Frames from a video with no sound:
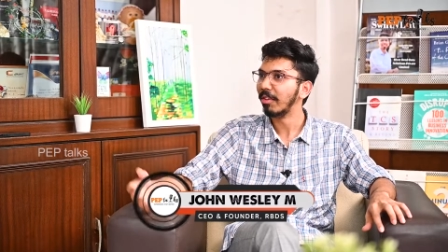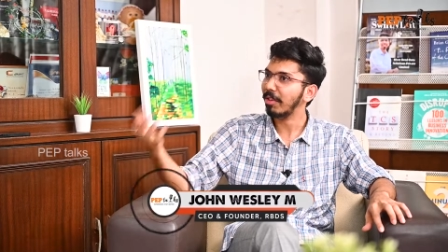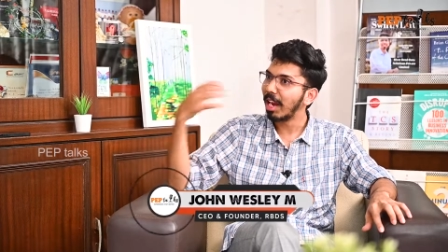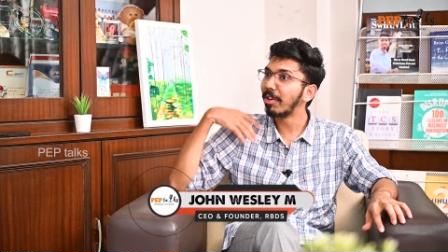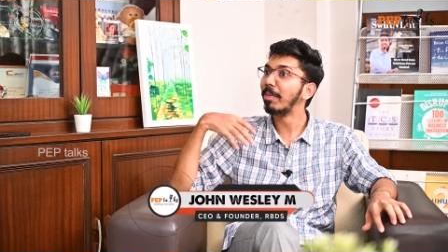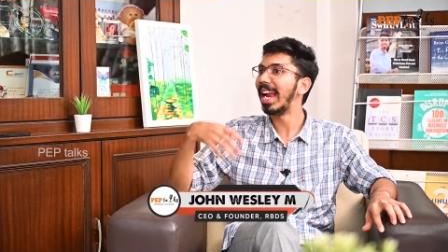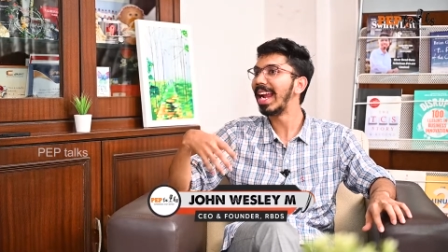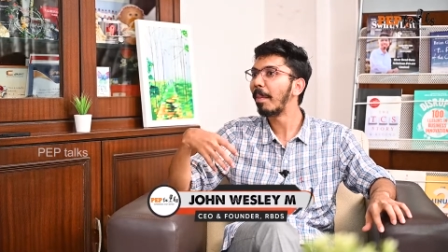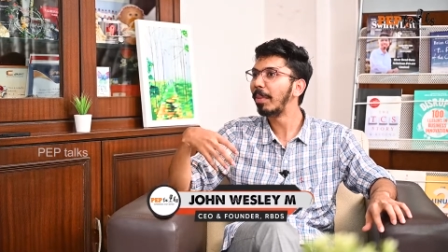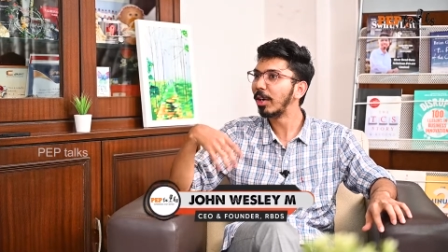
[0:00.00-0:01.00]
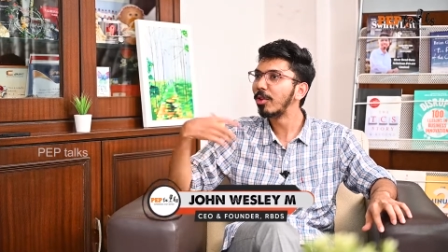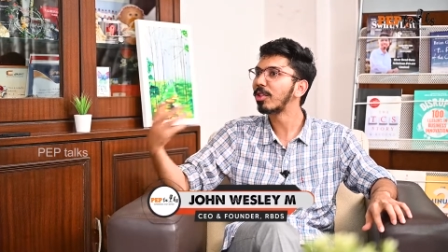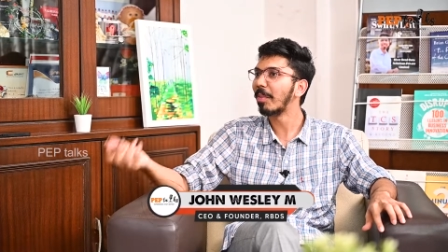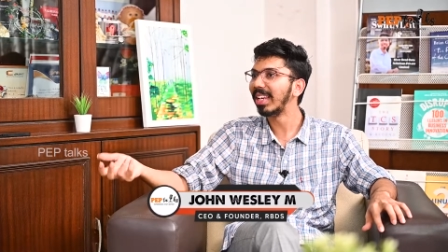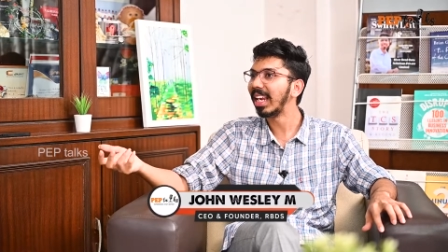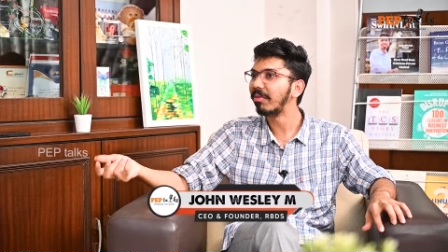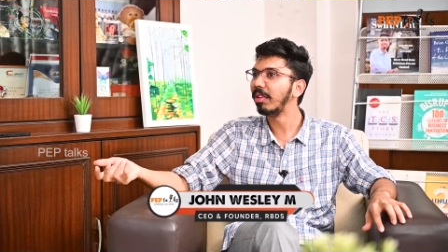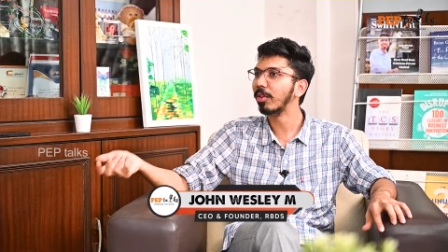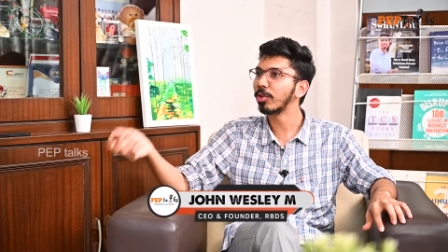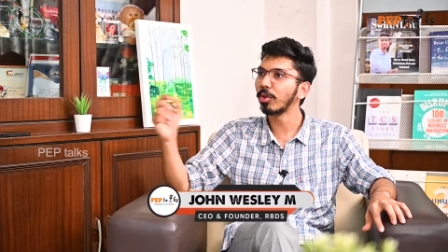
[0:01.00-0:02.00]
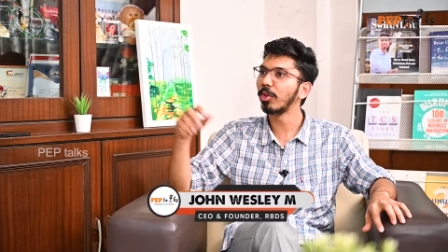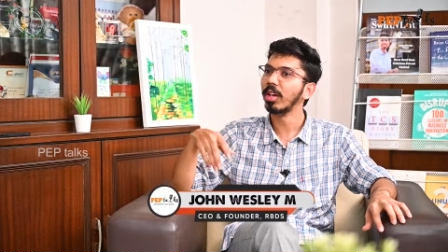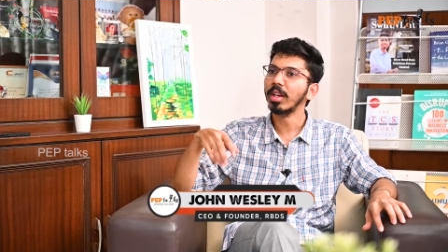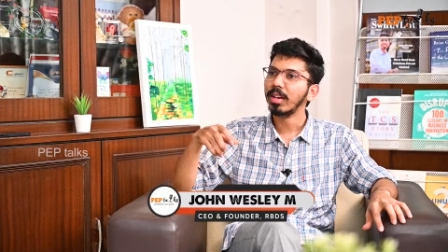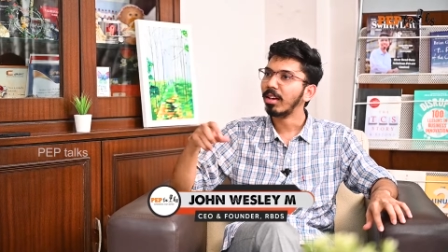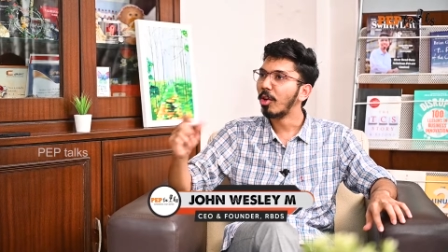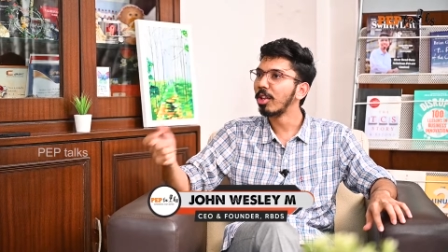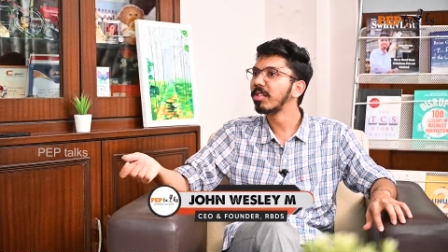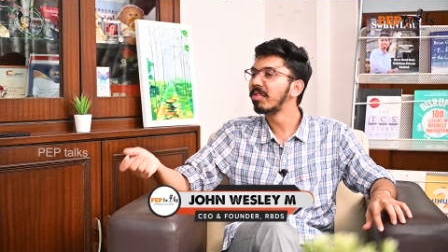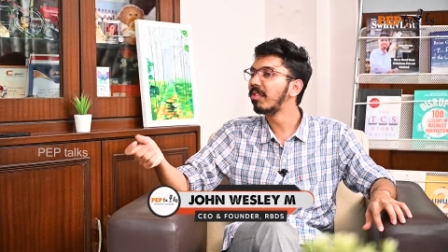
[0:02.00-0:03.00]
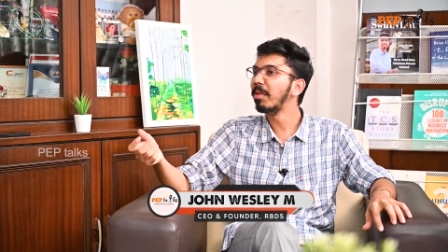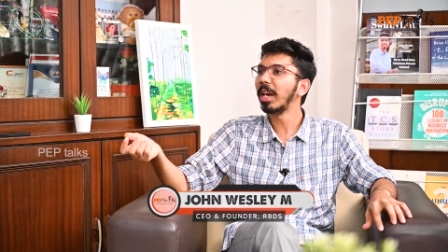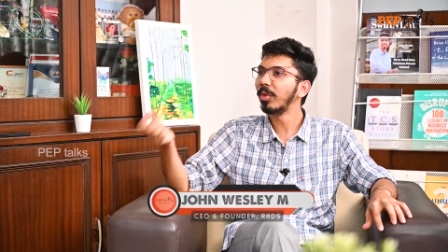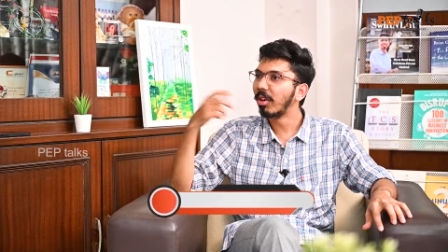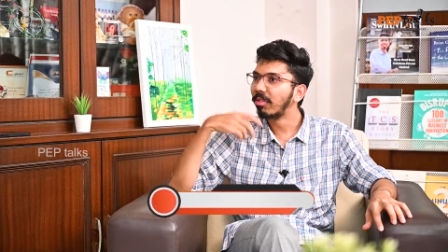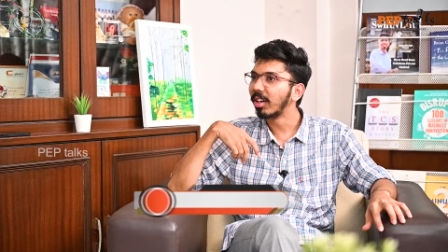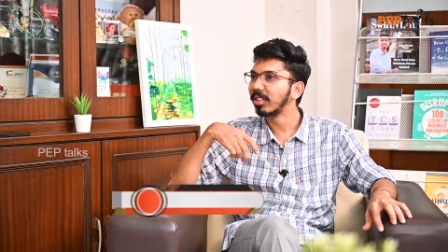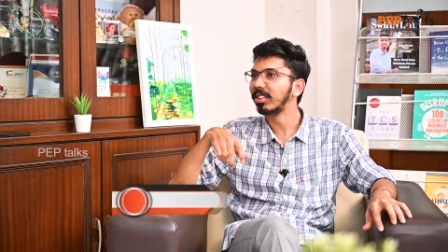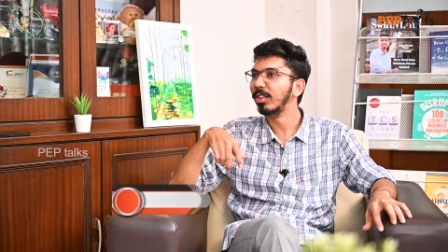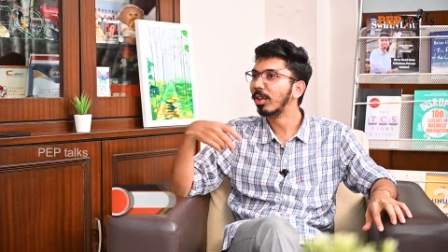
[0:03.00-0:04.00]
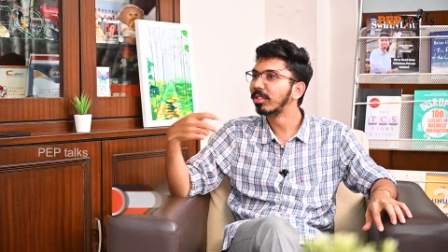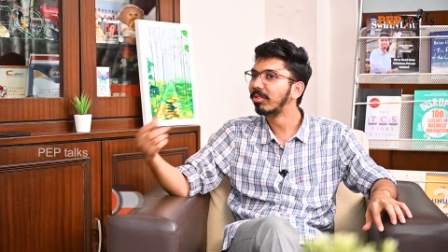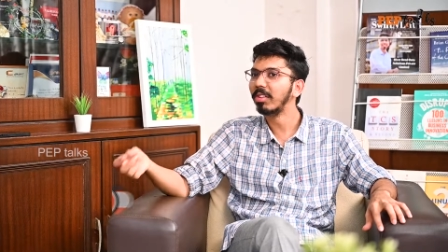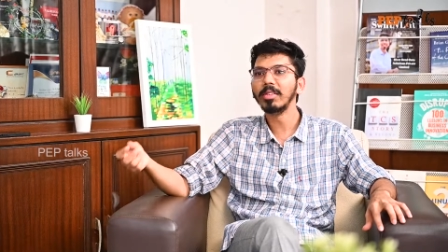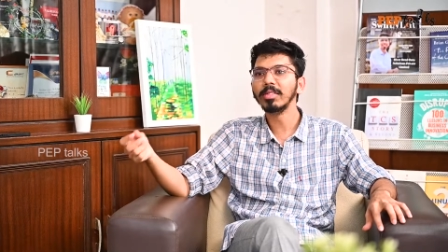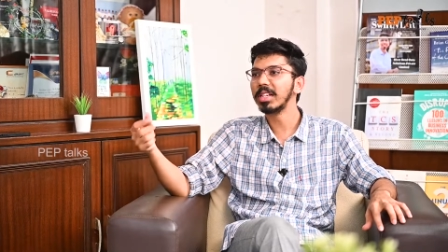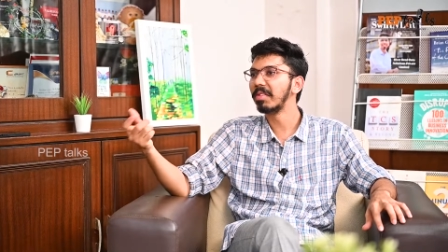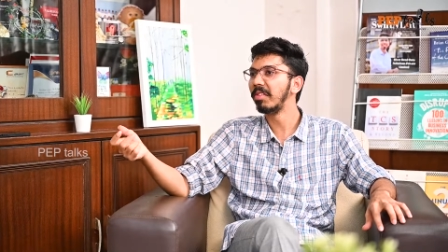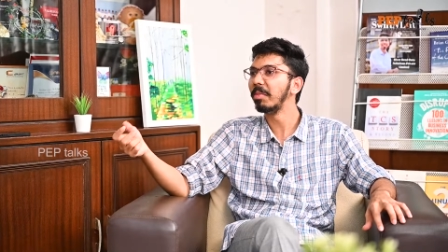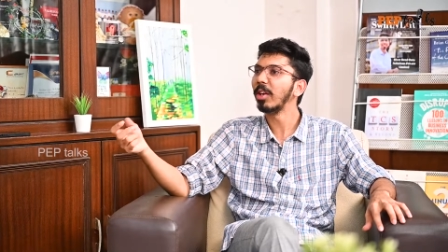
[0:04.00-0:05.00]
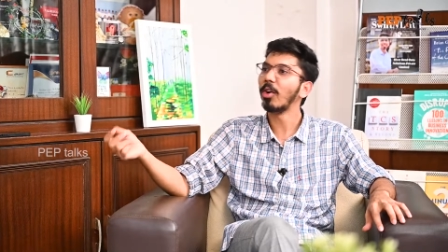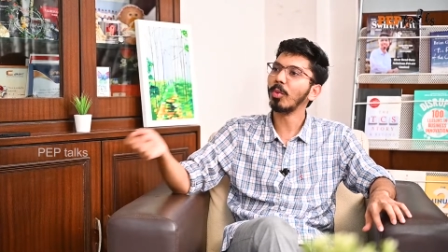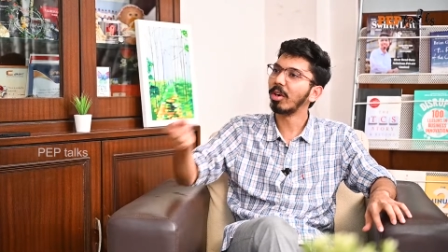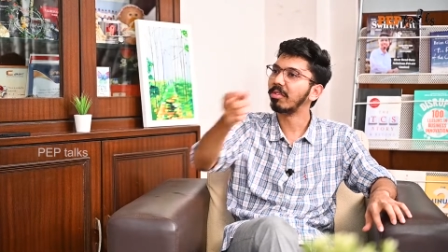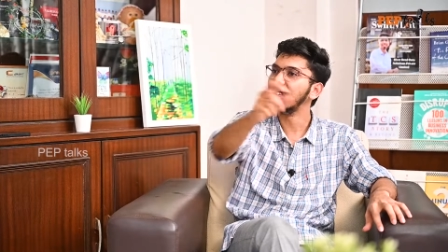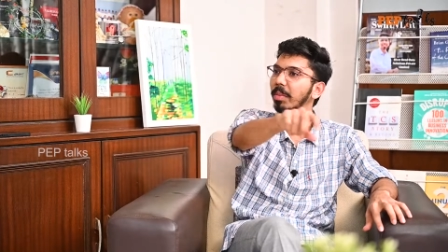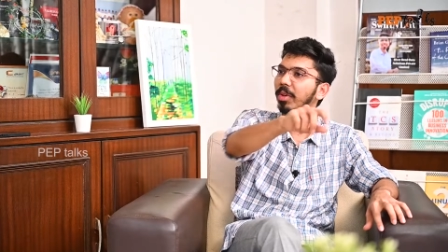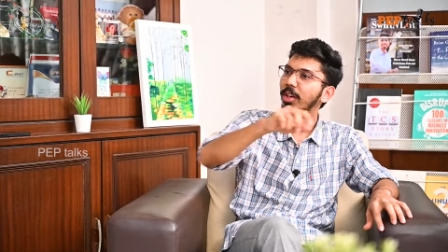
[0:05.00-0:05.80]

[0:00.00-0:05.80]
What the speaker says: We have adapted to something like fever. So Dolo 650 might work for us, Dolo 650 might not work for them.